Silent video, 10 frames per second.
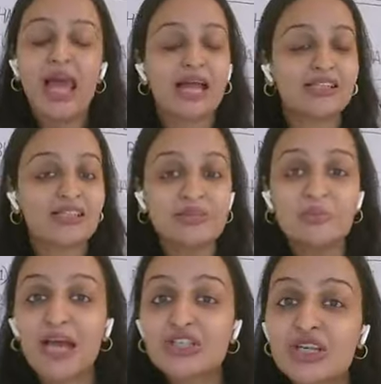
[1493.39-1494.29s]
And just
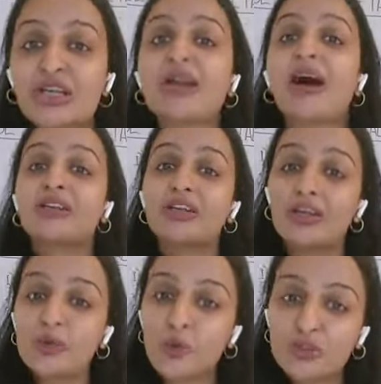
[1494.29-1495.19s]
imagine another
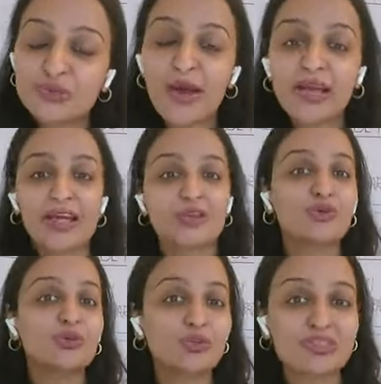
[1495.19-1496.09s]
year goes by and
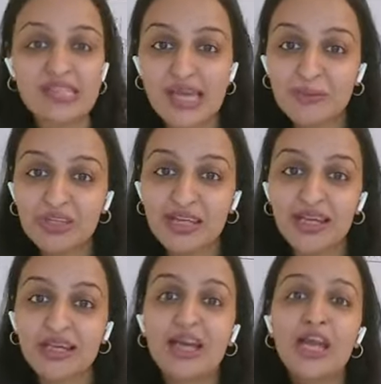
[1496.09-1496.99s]
you do the same
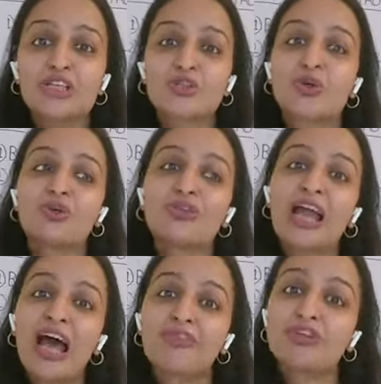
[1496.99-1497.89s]
thing. So you
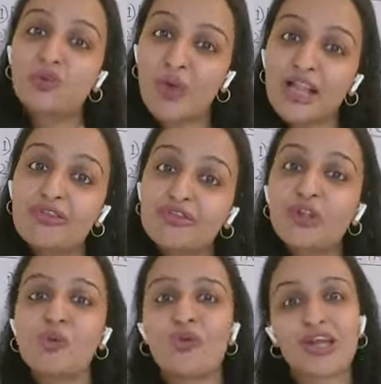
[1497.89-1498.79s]
will have 12
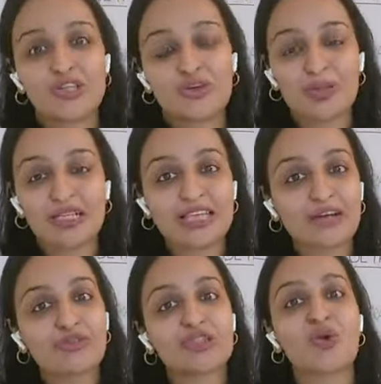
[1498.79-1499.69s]
new vegetables
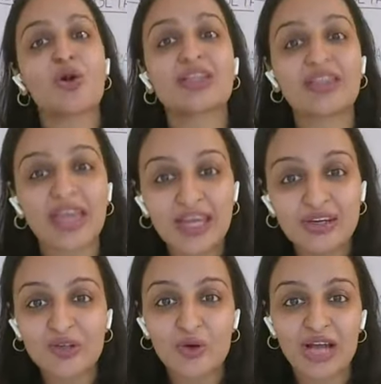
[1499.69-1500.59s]
that was not there
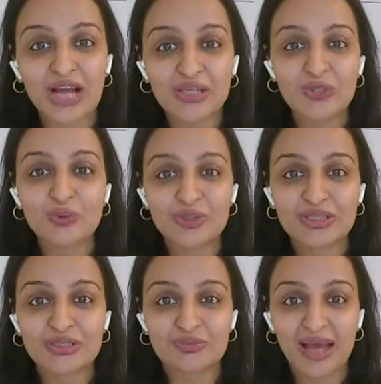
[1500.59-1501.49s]
in your diet 2
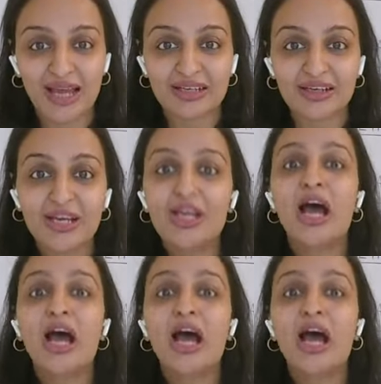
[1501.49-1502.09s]
years back.